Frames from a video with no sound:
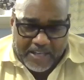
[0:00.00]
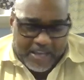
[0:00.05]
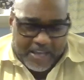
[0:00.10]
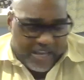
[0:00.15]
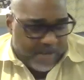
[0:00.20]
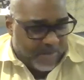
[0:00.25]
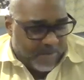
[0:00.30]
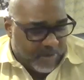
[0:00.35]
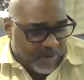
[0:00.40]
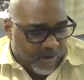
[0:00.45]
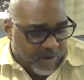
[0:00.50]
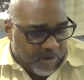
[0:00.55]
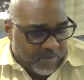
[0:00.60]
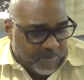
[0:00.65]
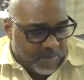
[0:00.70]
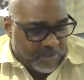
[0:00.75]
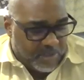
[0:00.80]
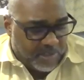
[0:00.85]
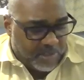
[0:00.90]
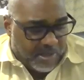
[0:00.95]
game and all.
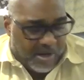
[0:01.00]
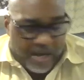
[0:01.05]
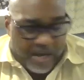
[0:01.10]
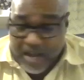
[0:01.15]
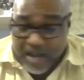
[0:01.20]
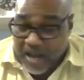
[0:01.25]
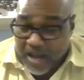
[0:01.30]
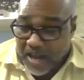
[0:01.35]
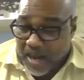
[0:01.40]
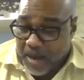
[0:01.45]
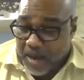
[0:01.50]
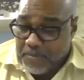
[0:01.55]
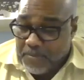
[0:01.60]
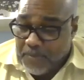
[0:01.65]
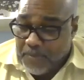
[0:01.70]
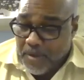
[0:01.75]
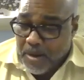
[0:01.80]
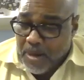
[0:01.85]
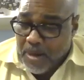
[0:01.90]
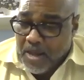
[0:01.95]
But you know, I, I, I'm